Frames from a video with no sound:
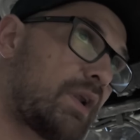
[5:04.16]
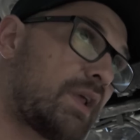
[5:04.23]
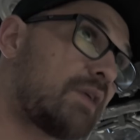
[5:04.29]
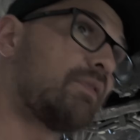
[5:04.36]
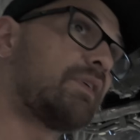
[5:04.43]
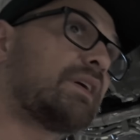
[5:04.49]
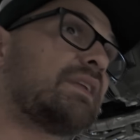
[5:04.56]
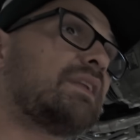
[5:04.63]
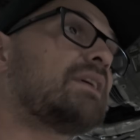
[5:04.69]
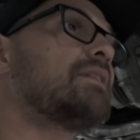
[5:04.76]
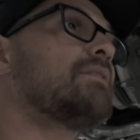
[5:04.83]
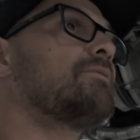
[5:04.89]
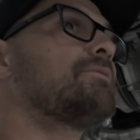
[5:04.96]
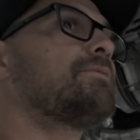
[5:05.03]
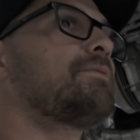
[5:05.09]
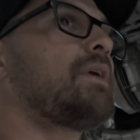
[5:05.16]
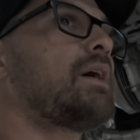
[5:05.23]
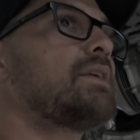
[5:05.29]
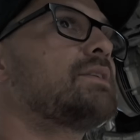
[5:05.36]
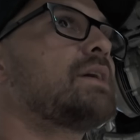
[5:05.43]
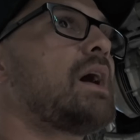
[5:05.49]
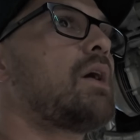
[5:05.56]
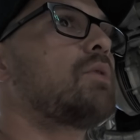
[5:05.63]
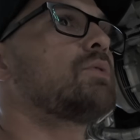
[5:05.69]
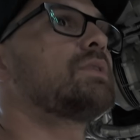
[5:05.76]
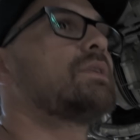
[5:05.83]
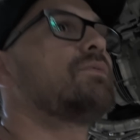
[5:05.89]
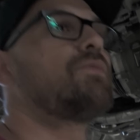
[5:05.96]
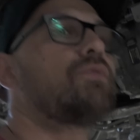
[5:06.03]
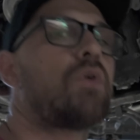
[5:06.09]
very quickly find out
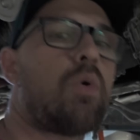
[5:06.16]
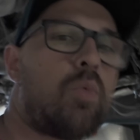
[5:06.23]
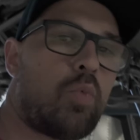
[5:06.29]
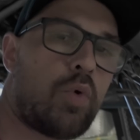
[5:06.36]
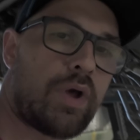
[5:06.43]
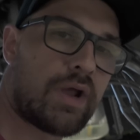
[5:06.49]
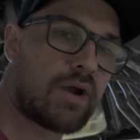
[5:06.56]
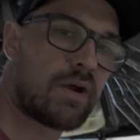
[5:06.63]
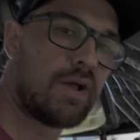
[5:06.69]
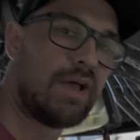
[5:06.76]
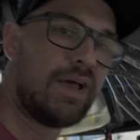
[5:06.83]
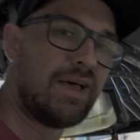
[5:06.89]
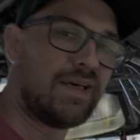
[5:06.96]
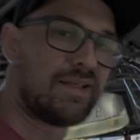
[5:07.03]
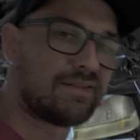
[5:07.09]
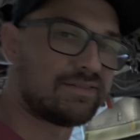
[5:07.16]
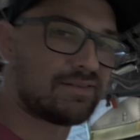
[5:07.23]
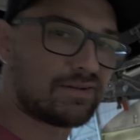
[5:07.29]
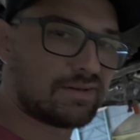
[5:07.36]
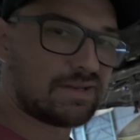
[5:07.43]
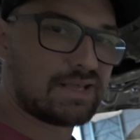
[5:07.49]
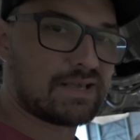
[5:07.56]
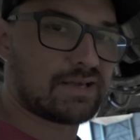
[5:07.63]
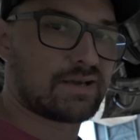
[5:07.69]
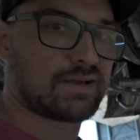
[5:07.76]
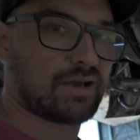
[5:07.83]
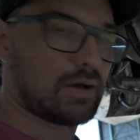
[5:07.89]
from where the leak